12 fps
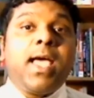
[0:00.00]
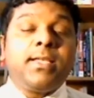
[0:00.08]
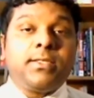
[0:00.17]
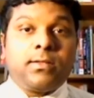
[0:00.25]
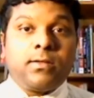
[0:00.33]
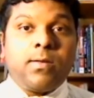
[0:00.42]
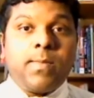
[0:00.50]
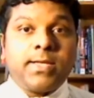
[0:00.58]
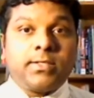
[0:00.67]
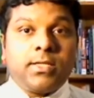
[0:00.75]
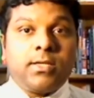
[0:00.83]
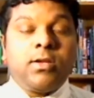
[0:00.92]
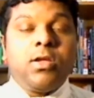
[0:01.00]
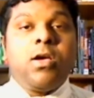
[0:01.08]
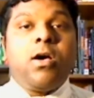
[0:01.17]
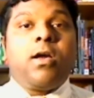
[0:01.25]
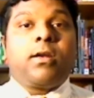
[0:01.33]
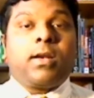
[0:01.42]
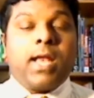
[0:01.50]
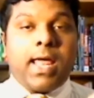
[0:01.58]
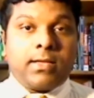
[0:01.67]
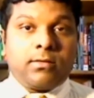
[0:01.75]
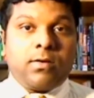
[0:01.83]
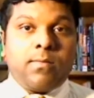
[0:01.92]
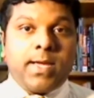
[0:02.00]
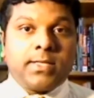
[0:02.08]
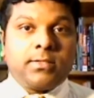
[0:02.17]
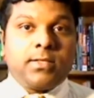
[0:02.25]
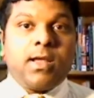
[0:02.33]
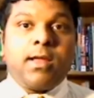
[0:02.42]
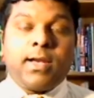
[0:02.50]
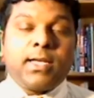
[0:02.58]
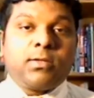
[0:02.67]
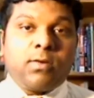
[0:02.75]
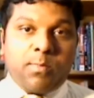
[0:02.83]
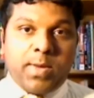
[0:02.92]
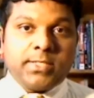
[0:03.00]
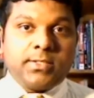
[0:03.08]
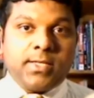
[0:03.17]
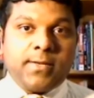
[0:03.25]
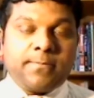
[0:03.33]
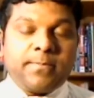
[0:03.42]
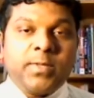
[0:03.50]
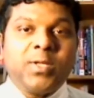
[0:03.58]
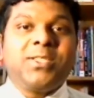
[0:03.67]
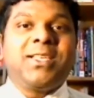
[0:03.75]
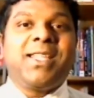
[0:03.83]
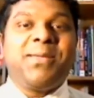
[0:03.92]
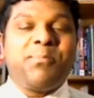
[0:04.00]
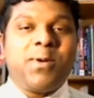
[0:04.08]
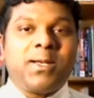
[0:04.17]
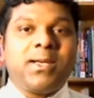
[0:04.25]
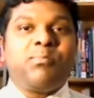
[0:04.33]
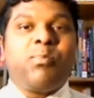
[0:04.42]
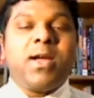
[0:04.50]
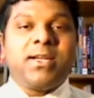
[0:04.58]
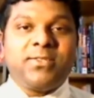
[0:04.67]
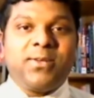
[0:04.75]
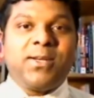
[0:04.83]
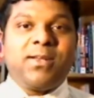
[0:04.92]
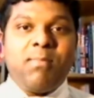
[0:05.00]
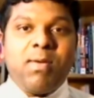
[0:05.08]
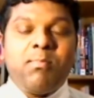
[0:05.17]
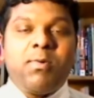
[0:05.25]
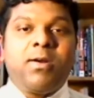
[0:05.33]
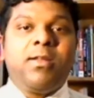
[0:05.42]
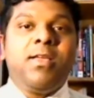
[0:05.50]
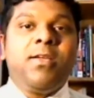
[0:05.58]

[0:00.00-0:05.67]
azithromycin or clarithromycin or erythromycin those are the important points you need to remember